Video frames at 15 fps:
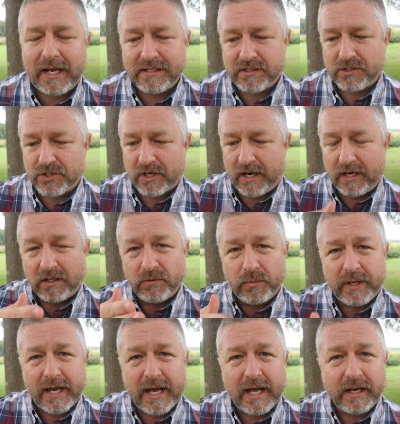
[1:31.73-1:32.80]
As a child,
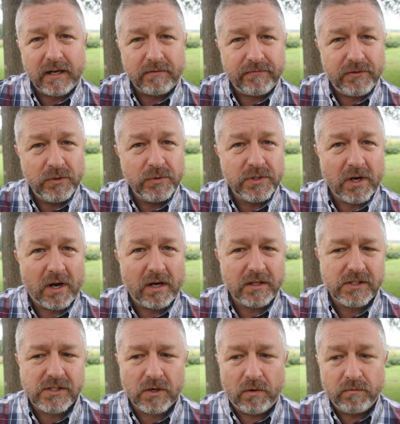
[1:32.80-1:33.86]
we had a few
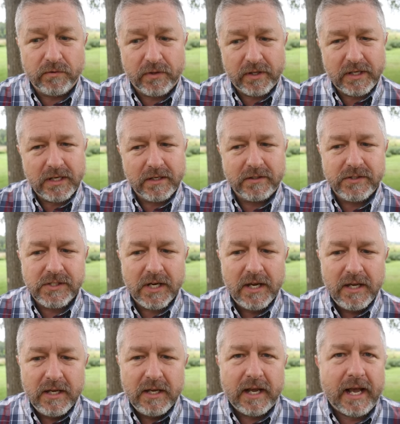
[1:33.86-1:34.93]
dogs over the years,
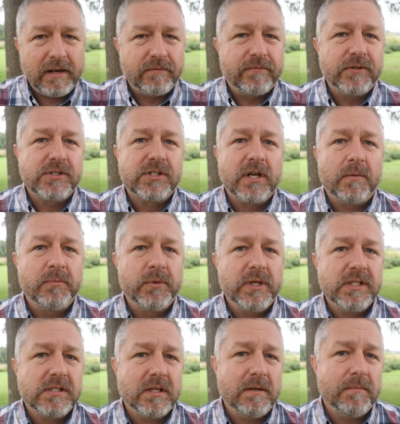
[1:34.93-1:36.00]
and for some
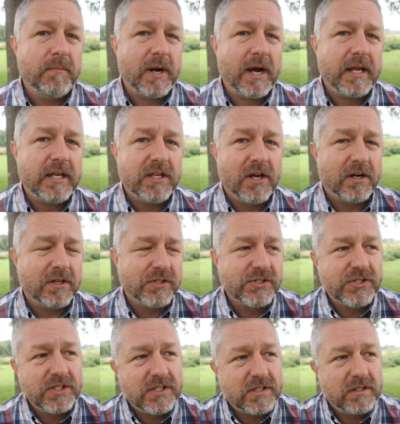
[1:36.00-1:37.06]
reason, my younger
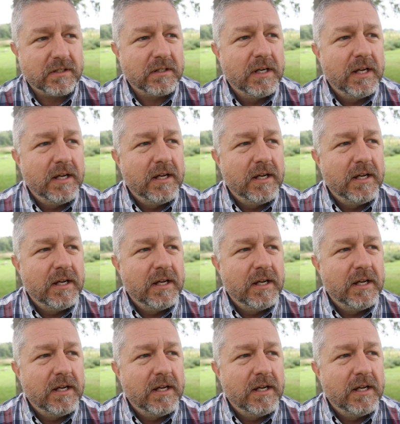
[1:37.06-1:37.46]
sister